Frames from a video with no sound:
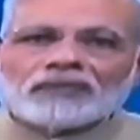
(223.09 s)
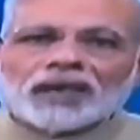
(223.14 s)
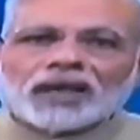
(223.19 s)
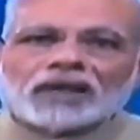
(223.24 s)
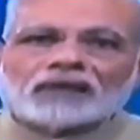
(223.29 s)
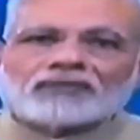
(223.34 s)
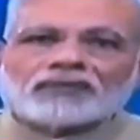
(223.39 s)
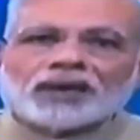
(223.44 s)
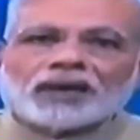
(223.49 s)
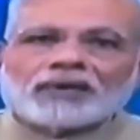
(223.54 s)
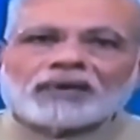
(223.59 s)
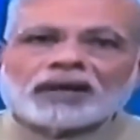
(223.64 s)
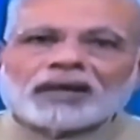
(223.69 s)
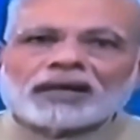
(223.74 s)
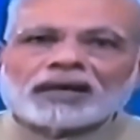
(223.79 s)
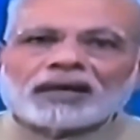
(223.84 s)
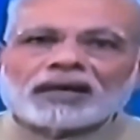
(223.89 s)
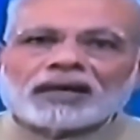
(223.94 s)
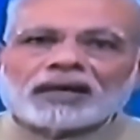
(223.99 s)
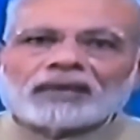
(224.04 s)
fake
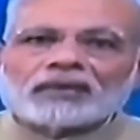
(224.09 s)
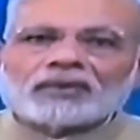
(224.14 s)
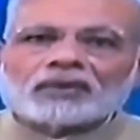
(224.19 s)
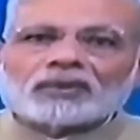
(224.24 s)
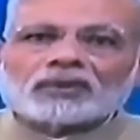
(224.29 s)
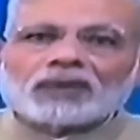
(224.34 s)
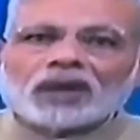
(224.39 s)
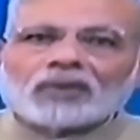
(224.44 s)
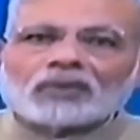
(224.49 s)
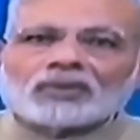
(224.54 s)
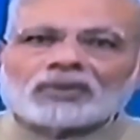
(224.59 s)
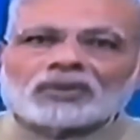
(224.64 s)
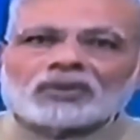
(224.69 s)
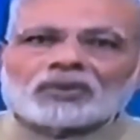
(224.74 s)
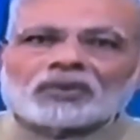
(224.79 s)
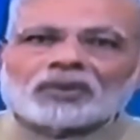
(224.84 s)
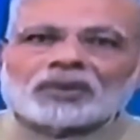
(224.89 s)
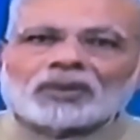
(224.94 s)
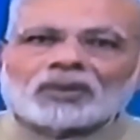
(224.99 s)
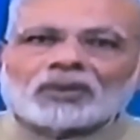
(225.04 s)
500 and 1000
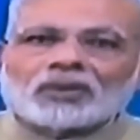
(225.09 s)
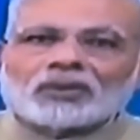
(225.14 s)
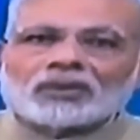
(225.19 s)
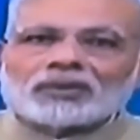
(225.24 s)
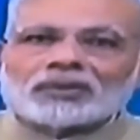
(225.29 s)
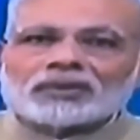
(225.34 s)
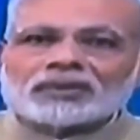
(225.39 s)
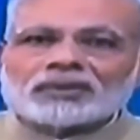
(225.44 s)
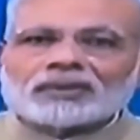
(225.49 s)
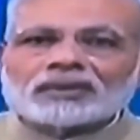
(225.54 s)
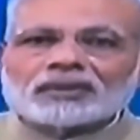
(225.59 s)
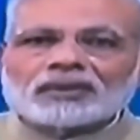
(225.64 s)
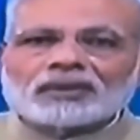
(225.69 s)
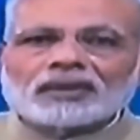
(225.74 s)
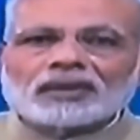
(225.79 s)
rupee notes